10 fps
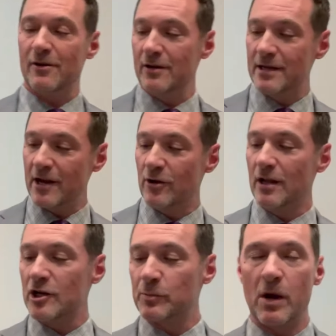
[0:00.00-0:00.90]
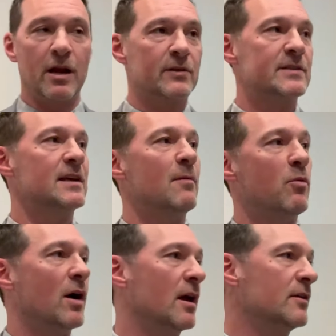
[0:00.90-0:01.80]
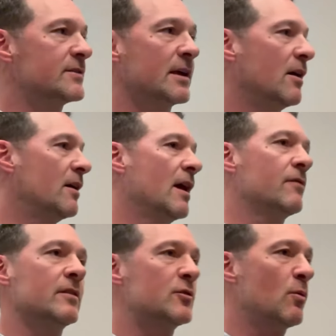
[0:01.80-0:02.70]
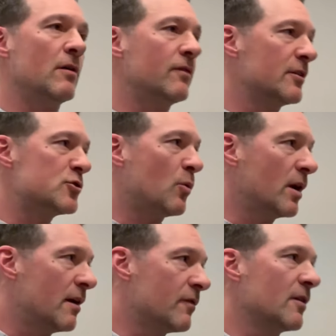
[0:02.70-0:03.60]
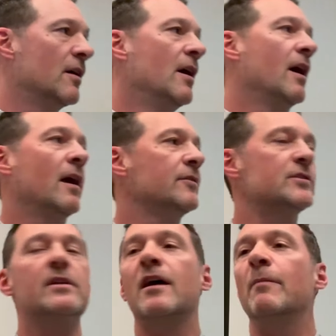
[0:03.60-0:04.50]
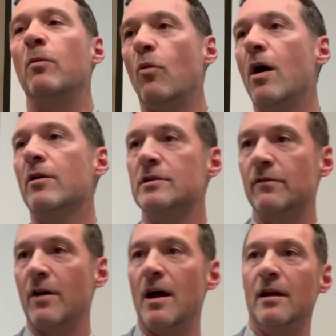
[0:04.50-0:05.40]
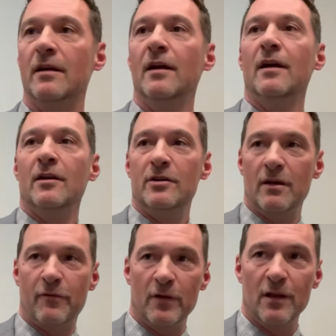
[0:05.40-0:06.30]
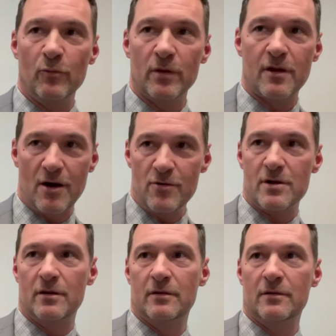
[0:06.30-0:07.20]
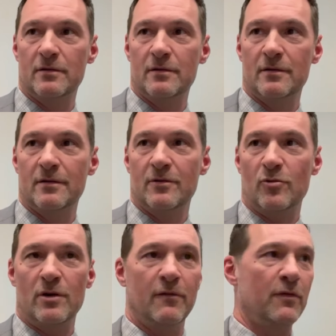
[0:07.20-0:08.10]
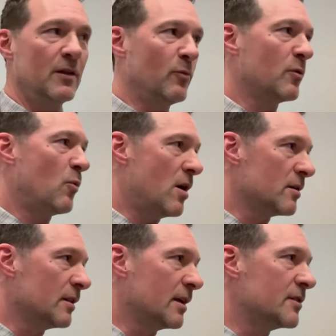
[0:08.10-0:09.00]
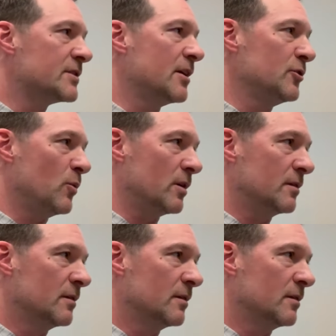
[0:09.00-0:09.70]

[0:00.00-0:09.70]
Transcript: know, you take your lunch break at Subway and you say, oh, I'll have the 12 inch whatever, and just a cup of water's fine. Do you fill it with Coke? Or do you fill it with water like you said you would?